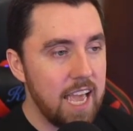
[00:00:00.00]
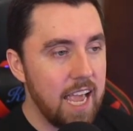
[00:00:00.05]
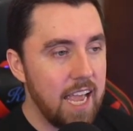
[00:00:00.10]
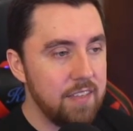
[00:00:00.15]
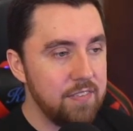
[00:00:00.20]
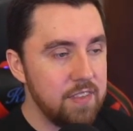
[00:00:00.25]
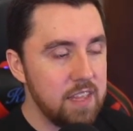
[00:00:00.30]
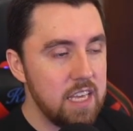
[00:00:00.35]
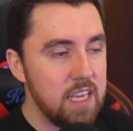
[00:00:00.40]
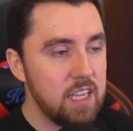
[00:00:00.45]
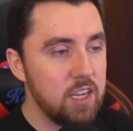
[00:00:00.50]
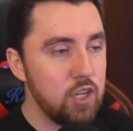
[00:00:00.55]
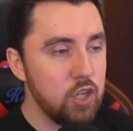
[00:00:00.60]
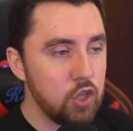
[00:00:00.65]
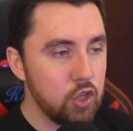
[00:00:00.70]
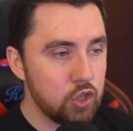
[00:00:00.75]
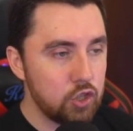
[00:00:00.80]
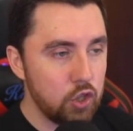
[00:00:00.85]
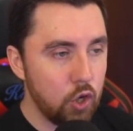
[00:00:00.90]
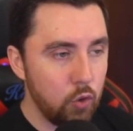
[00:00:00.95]
and then
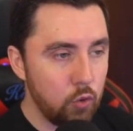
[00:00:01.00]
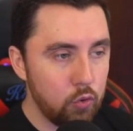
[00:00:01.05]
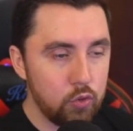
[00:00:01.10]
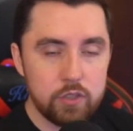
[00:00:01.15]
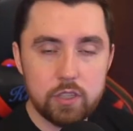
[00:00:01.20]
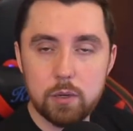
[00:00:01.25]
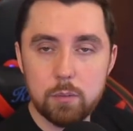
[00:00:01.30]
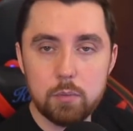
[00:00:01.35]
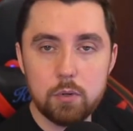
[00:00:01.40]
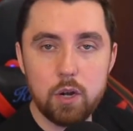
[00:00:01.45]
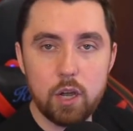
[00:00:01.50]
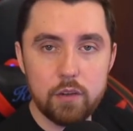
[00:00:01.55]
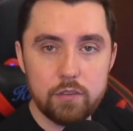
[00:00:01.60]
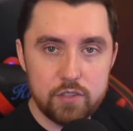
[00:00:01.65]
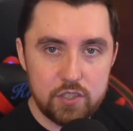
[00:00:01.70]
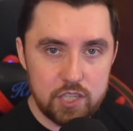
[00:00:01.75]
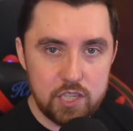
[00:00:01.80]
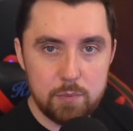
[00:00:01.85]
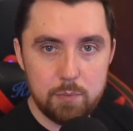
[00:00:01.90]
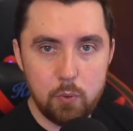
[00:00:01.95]
your total number
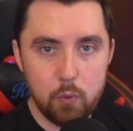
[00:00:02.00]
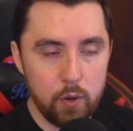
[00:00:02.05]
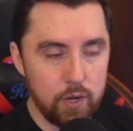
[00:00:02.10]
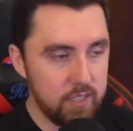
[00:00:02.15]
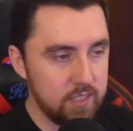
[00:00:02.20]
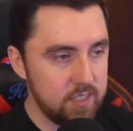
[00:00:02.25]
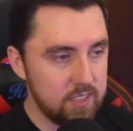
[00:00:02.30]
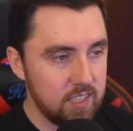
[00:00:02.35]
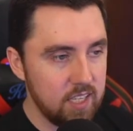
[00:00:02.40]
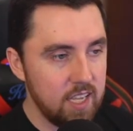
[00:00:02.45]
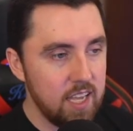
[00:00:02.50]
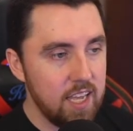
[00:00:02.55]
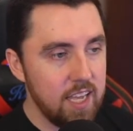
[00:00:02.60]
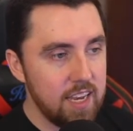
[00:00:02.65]
of G.Points.